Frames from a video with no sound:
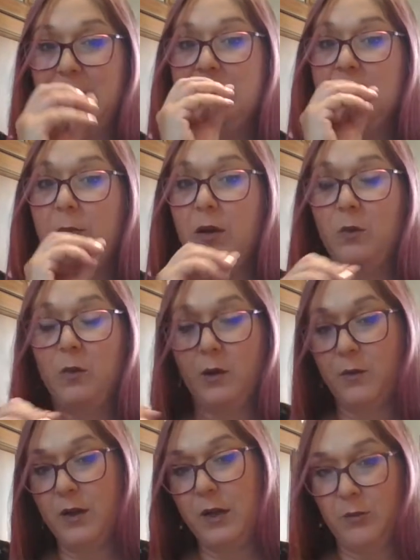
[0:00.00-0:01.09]
by step on what
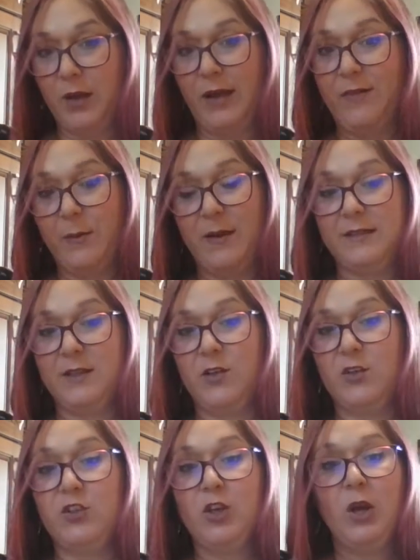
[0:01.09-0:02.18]
we're going to private
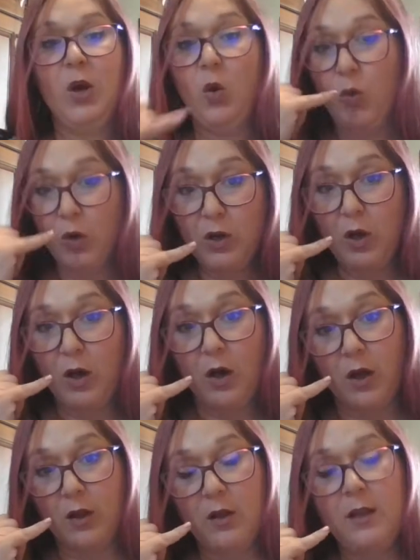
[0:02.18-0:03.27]
message or
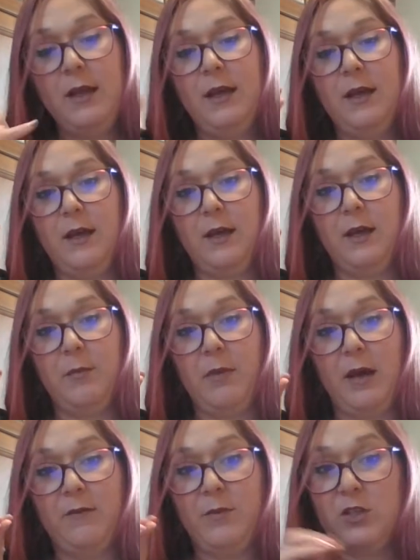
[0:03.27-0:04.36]
call.
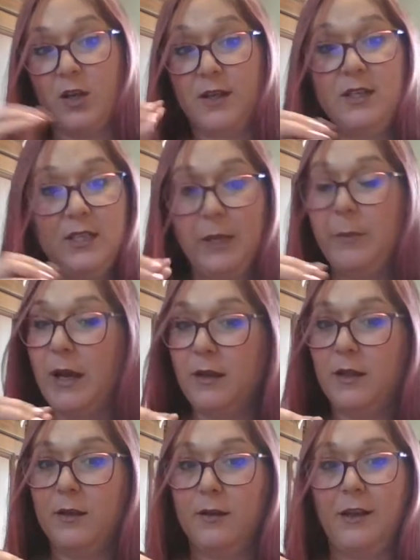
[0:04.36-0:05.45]
I've been talking to Dee about
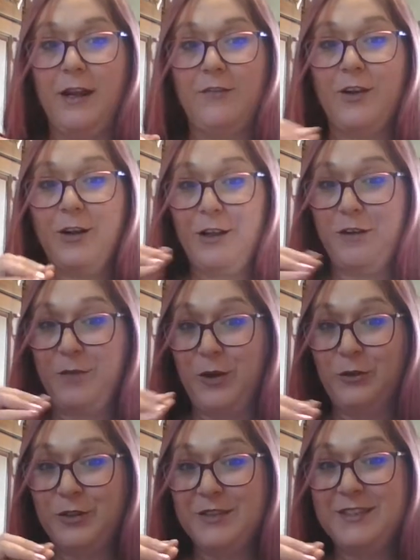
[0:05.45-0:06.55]
it, and I've got a lot of my
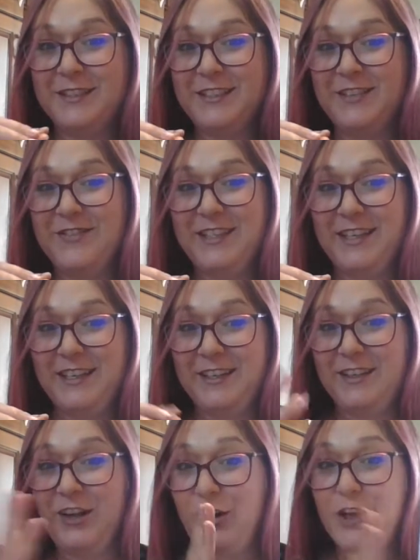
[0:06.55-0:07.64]
own little systems that
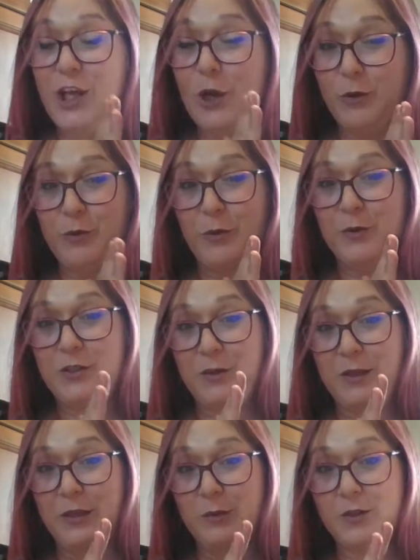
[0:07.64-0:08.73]
already go with what we're
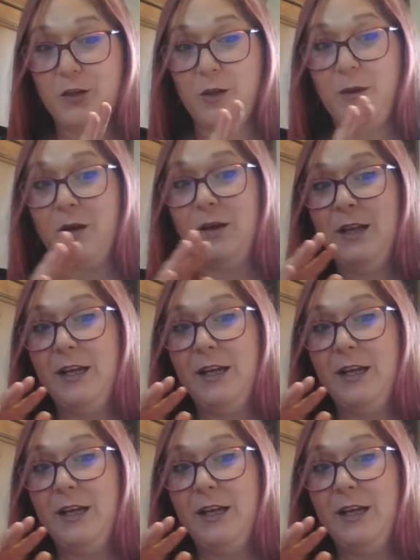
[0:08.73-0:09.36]
doing that we'll talk about,